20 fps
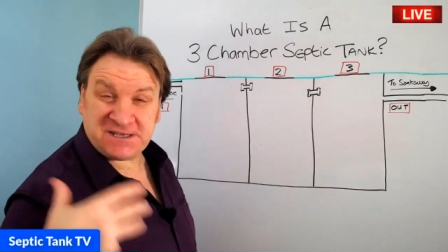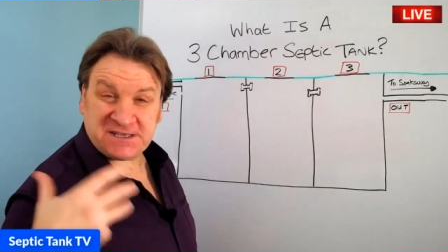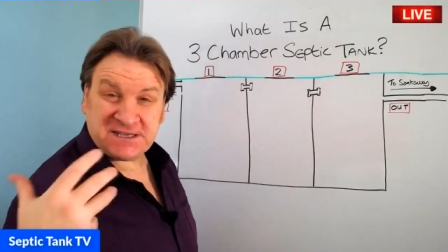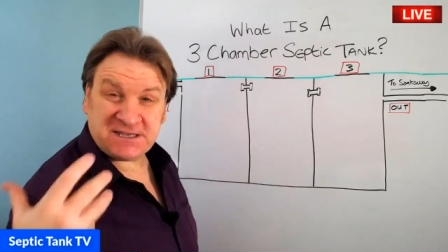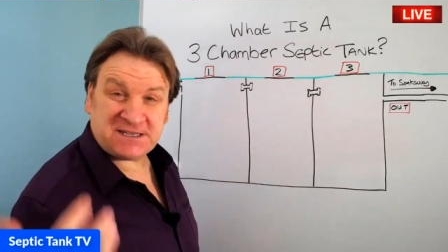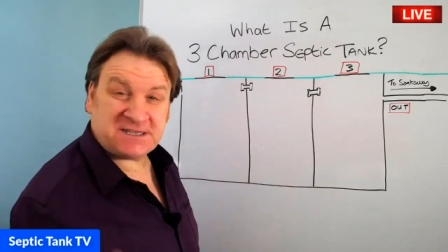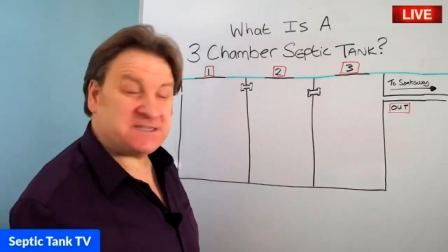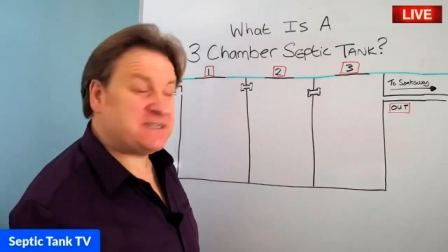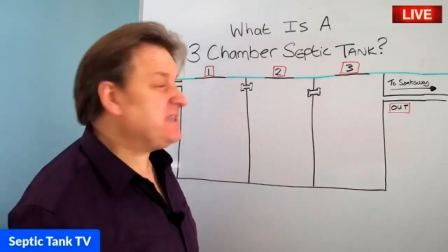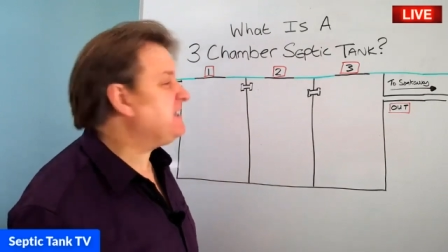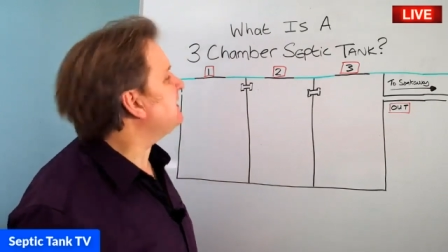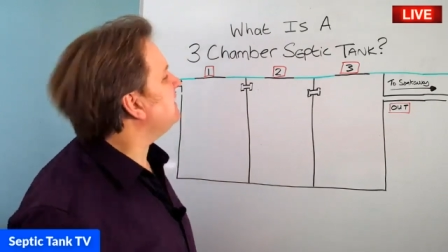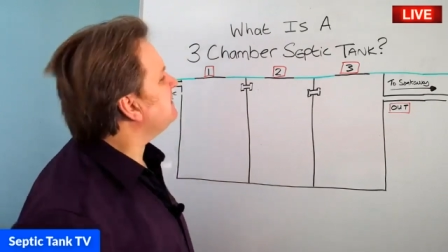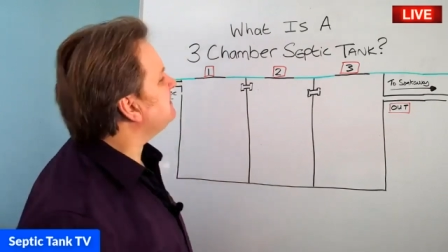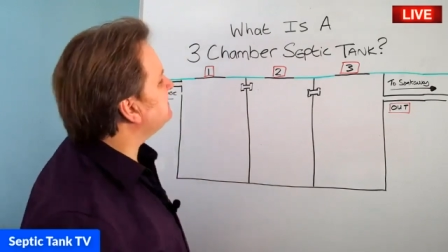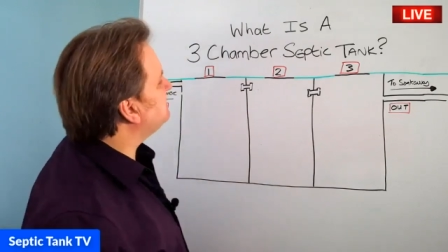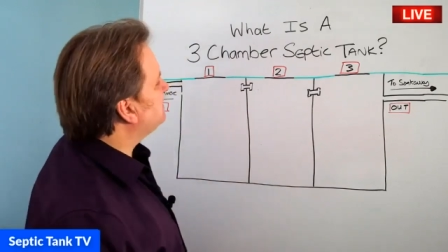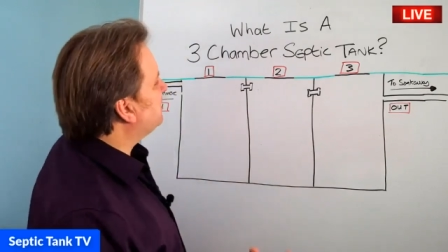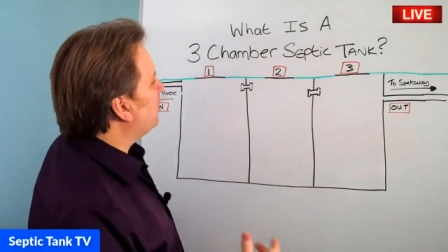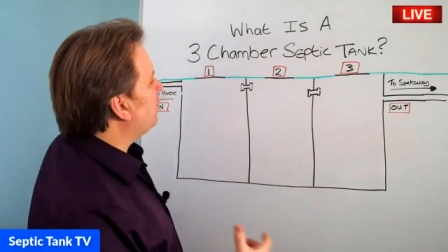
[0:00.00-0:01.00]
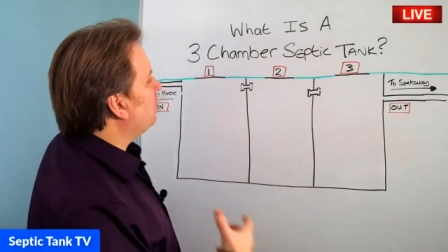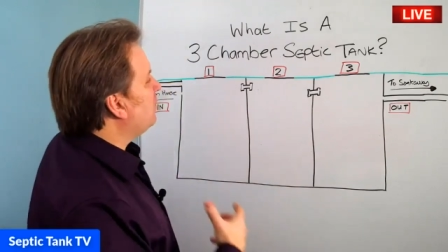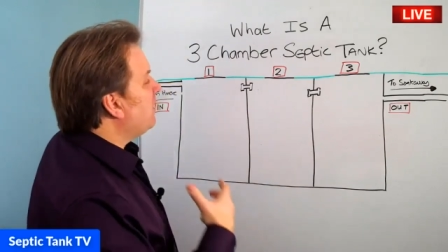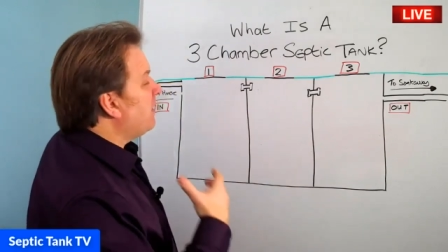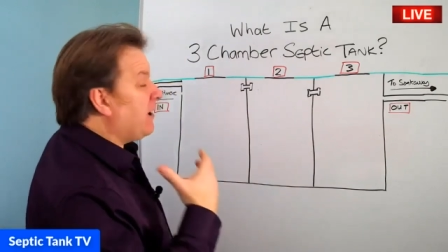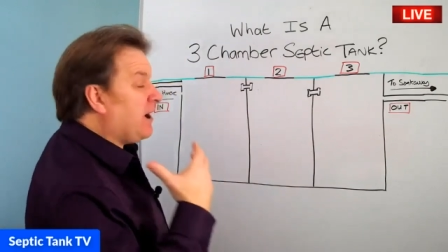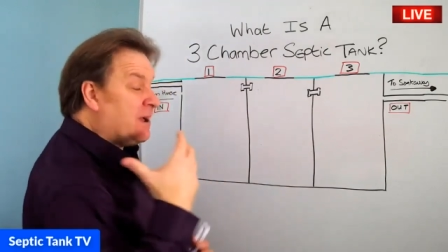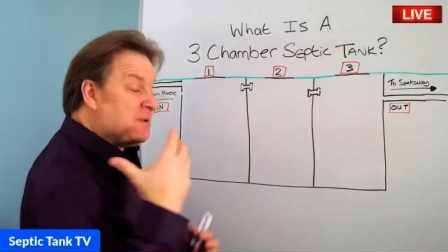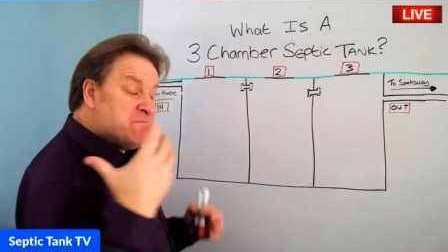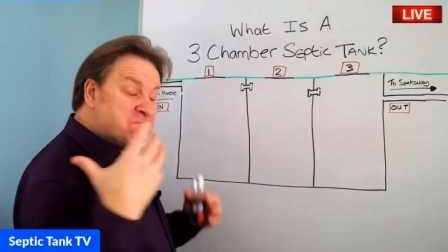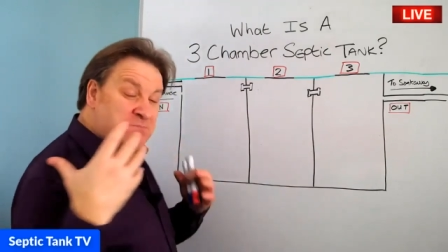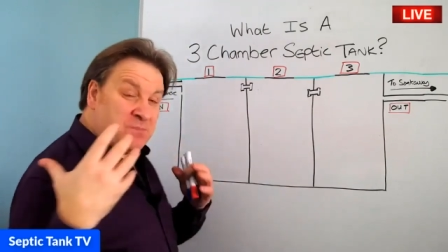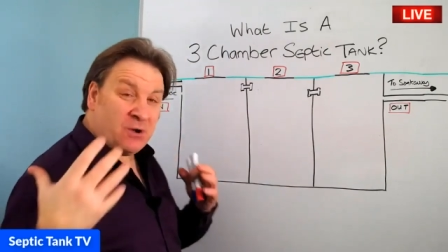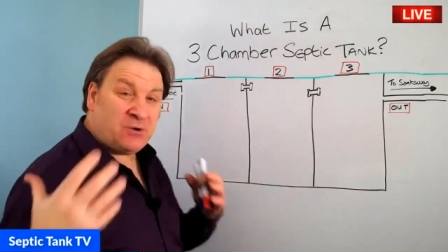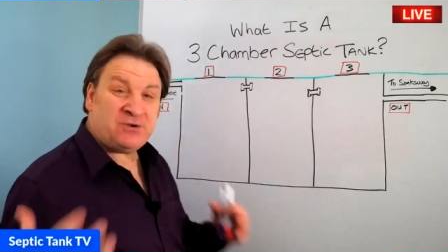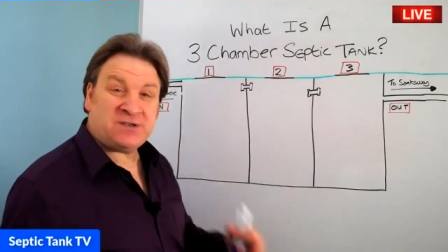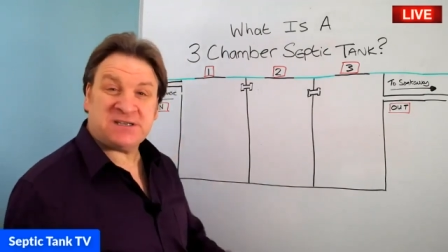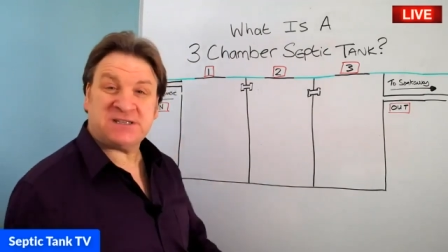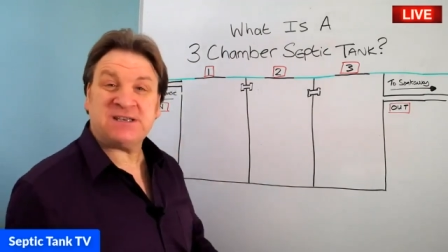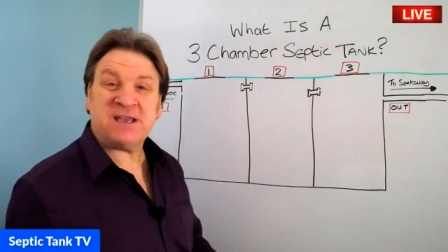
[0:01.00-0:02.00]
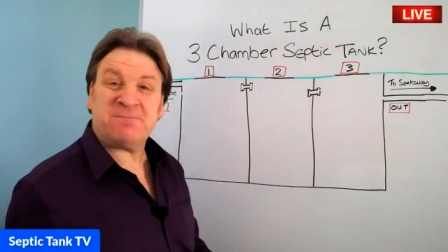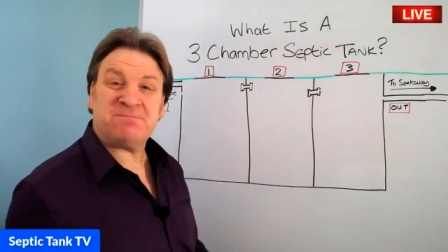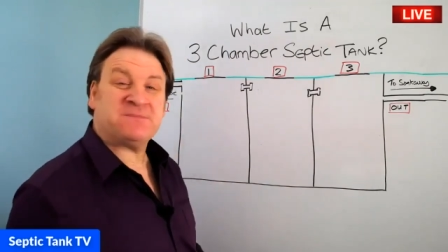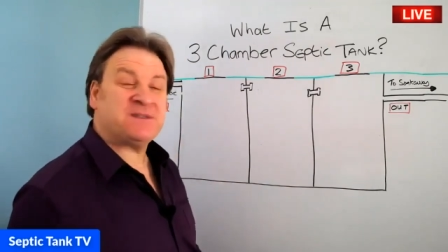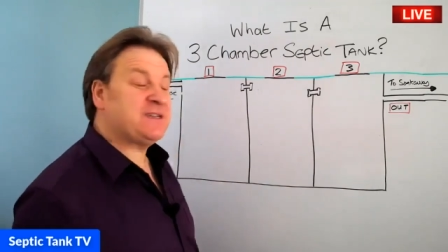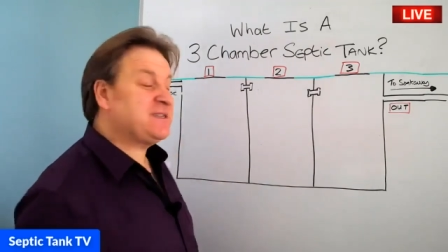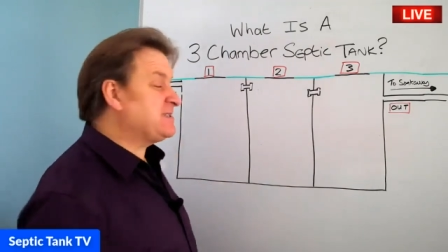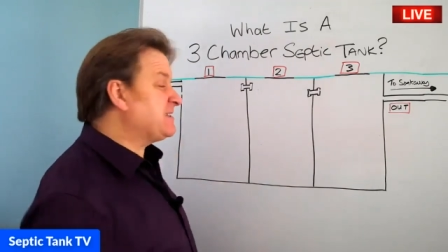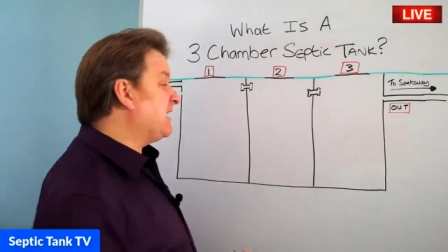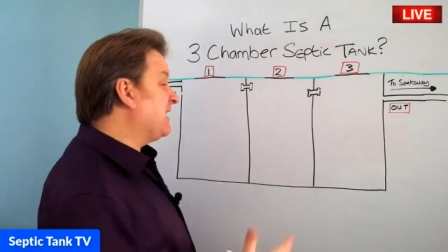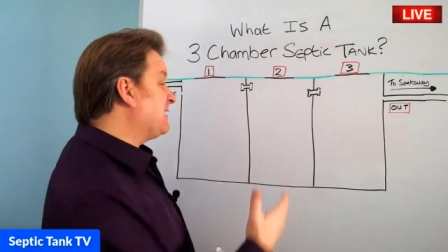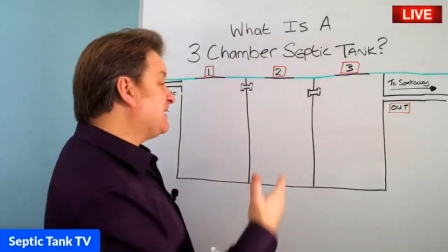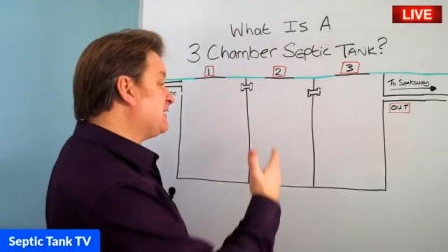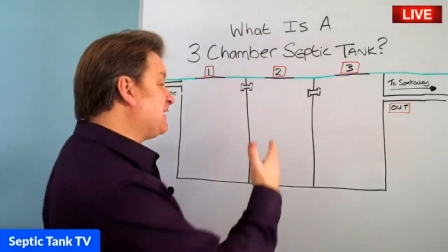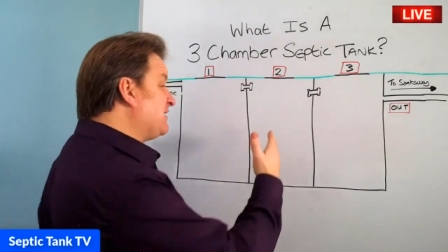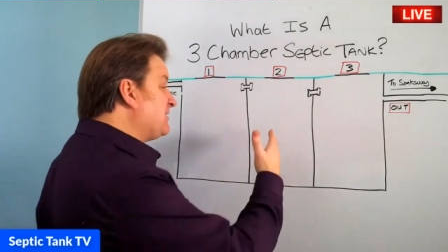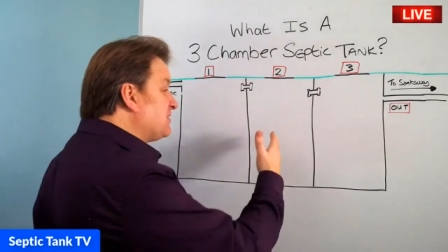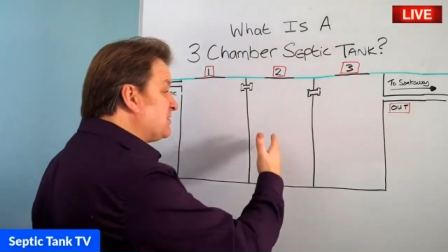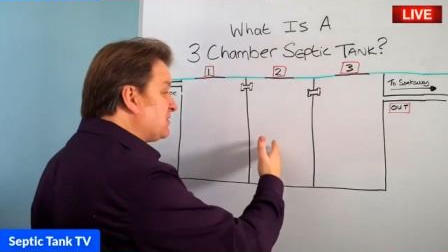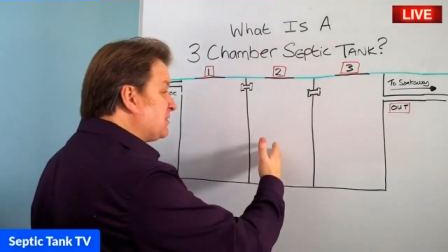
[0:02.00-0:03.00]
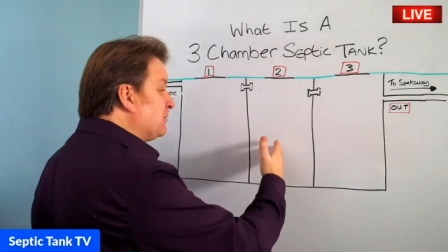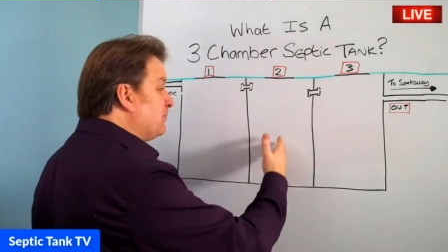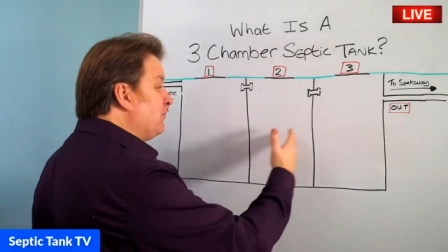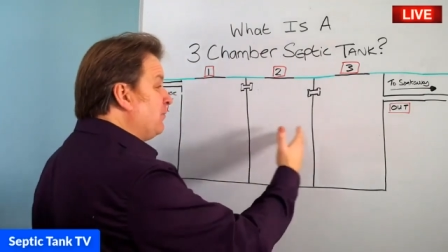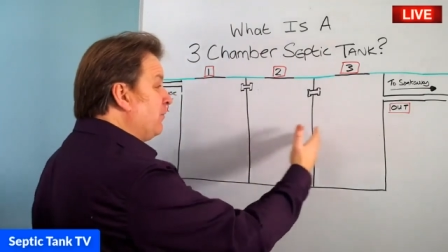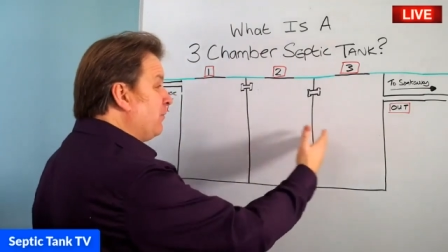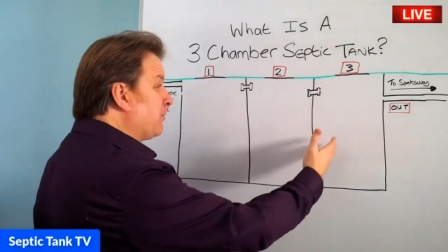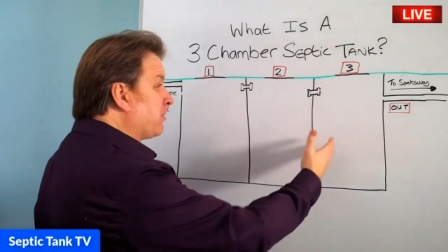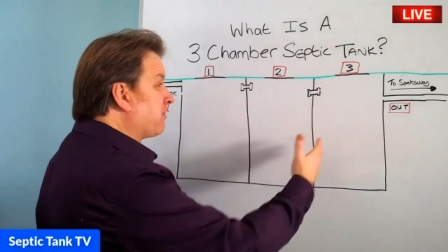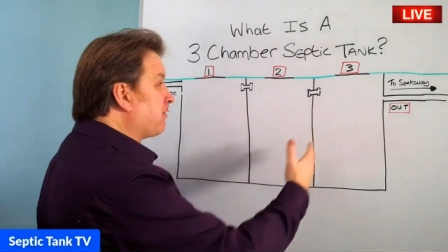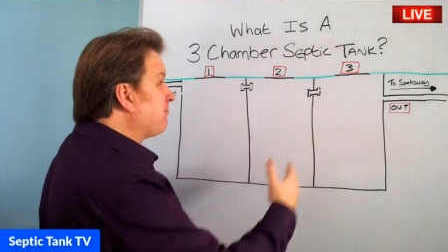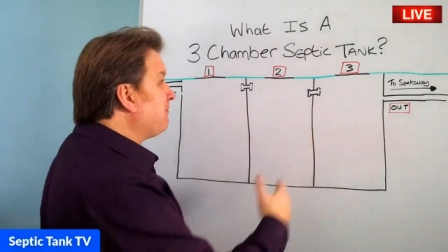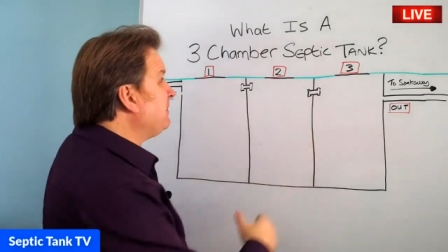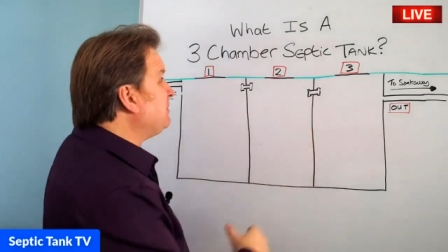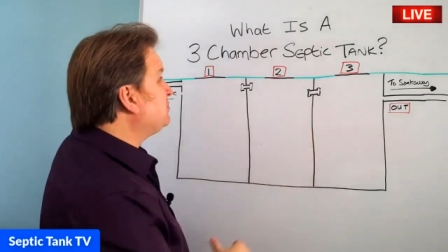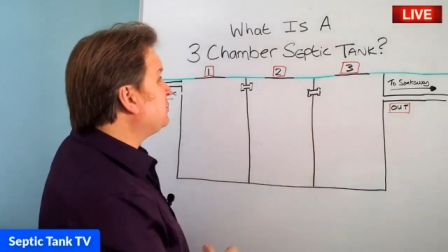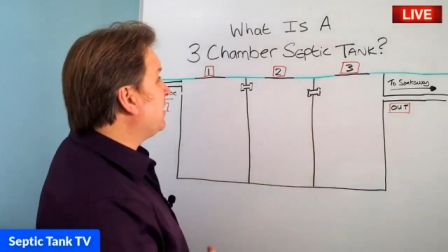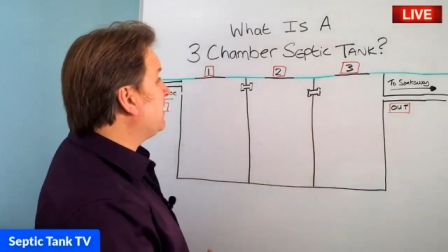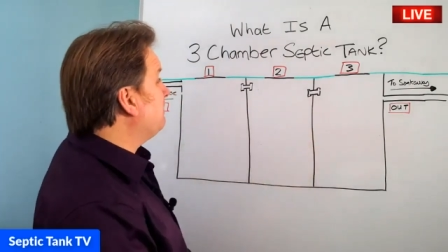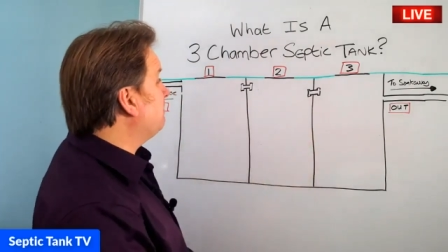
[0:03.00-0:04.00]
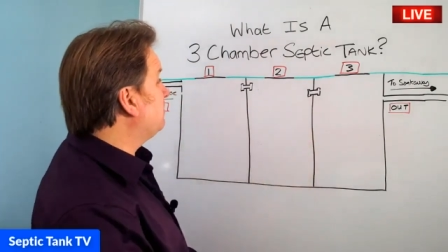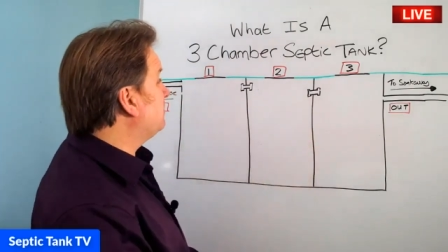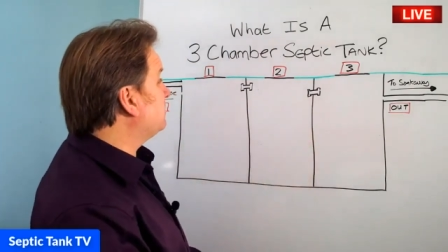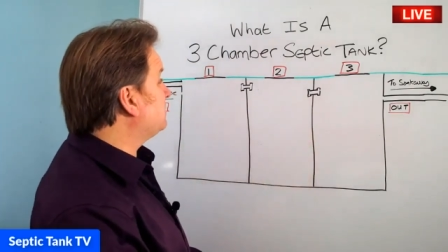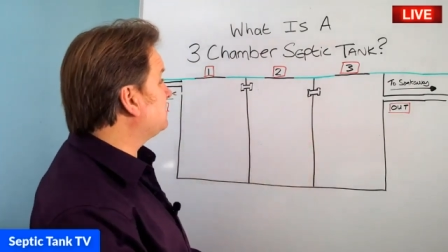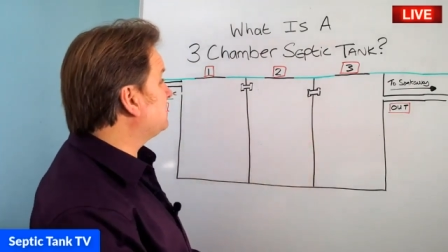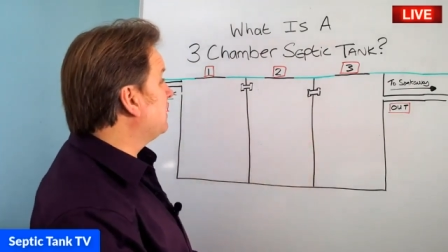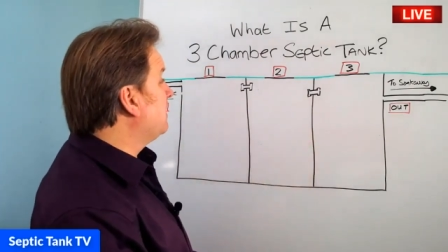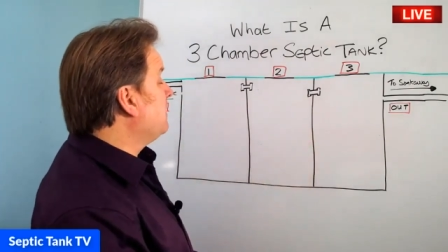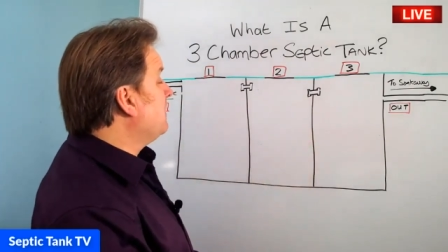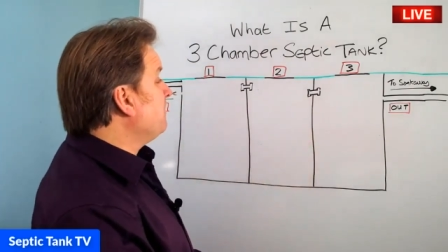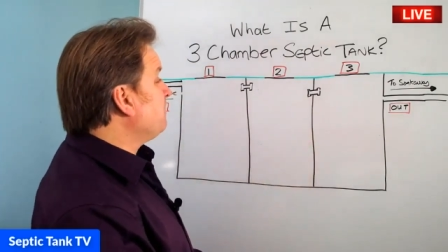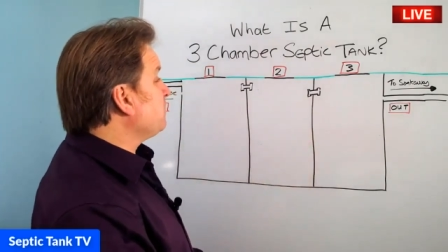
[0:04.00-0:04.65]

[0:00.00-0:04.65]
60 years ago and most septic tanks had two or three chambers.